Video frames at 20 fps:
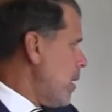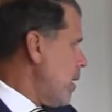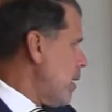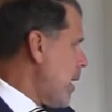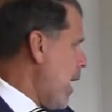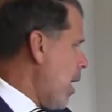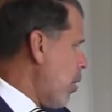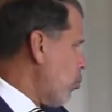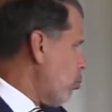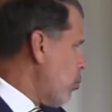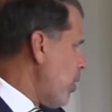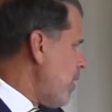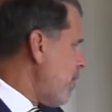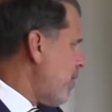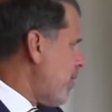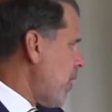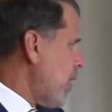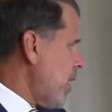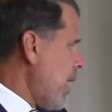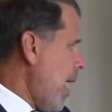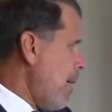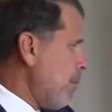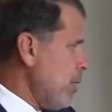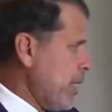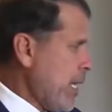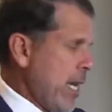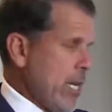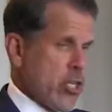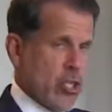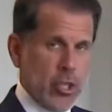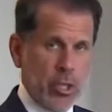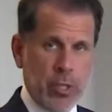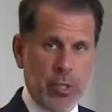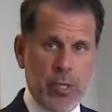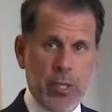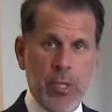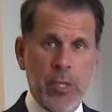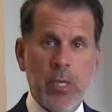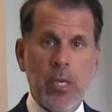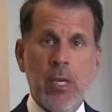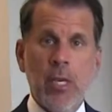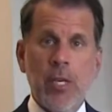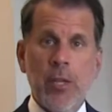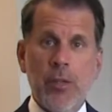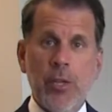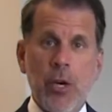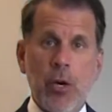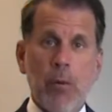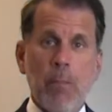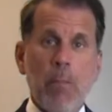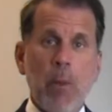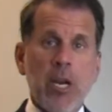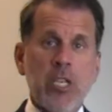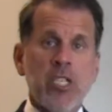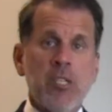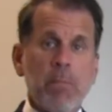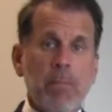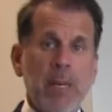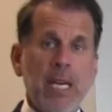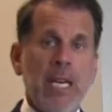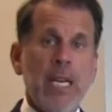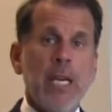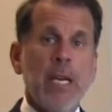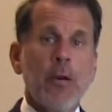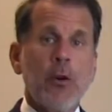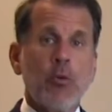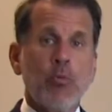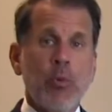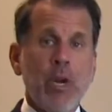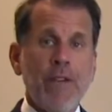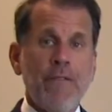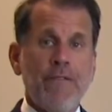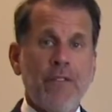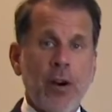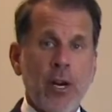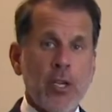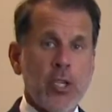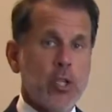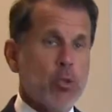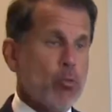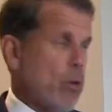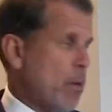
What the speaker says: Now, refund obligations. There must be refunds